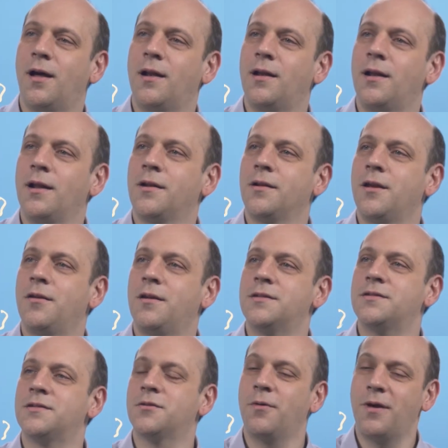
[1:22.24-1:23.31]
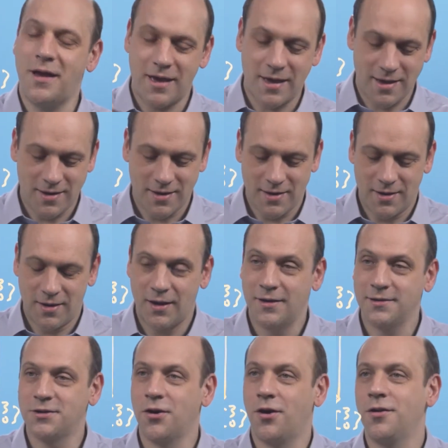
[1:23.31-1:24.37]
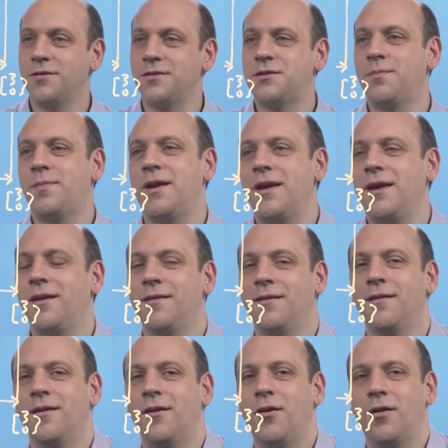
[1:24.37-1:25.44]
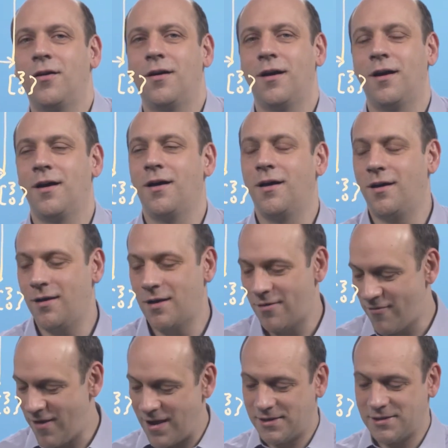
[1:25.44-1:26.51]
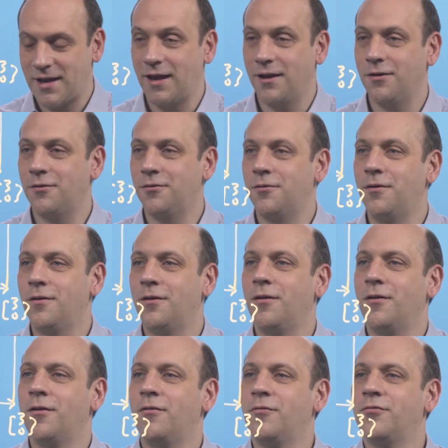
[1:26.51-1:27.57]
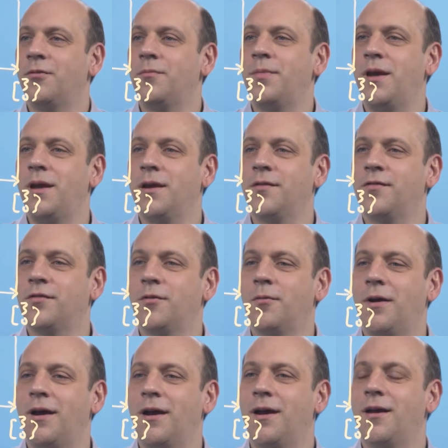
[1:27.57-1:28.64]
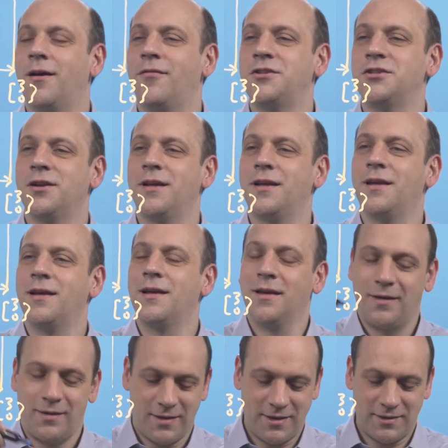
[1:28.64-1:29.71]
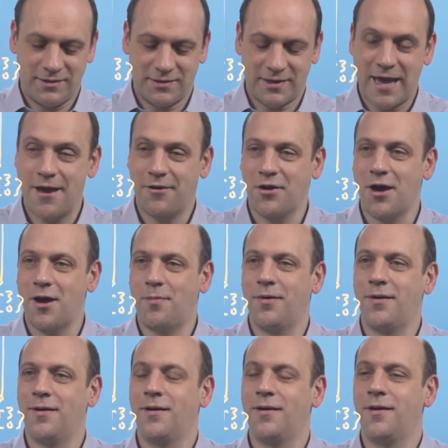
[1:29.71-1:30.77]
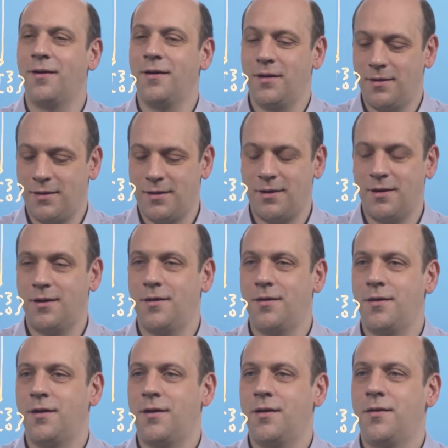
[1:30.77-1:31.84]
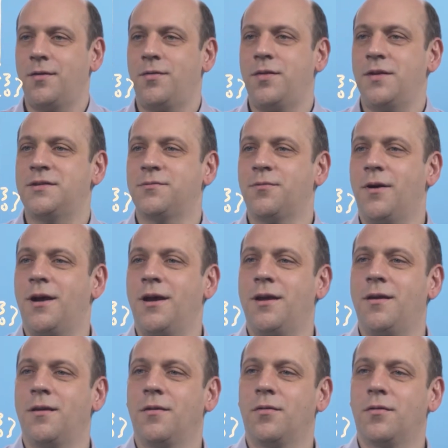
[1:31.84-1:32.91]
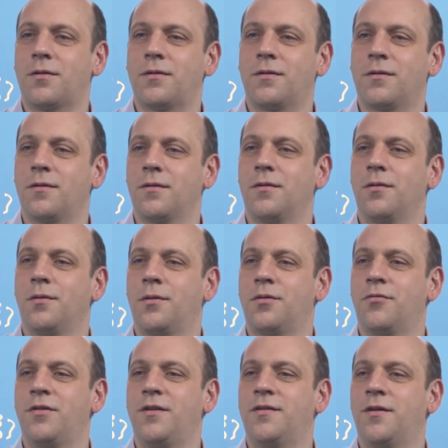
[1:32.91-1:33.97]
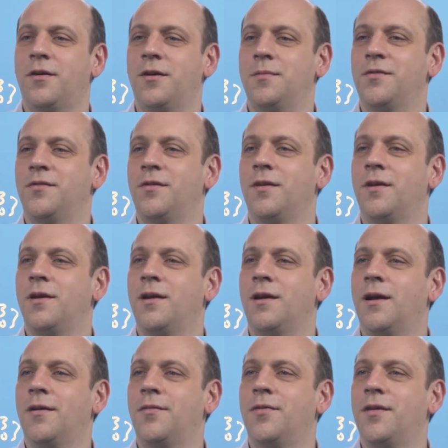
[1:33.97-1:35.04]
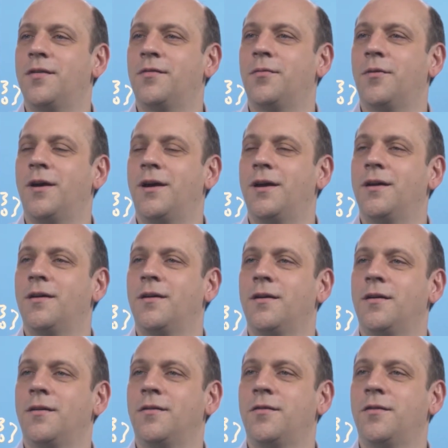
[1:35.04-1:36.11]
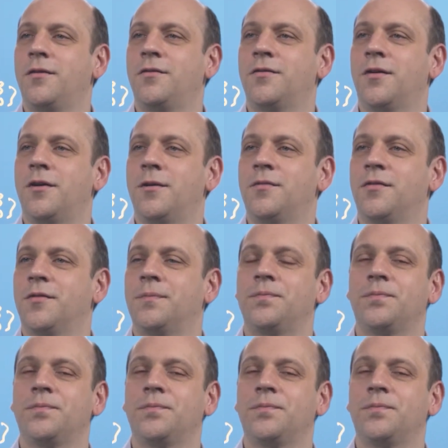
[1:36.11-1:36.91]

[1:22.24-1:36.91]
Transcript: little unit square has gone to being a rectangle from being a square originally. It's scaled up this way 3 times and this way 2 times.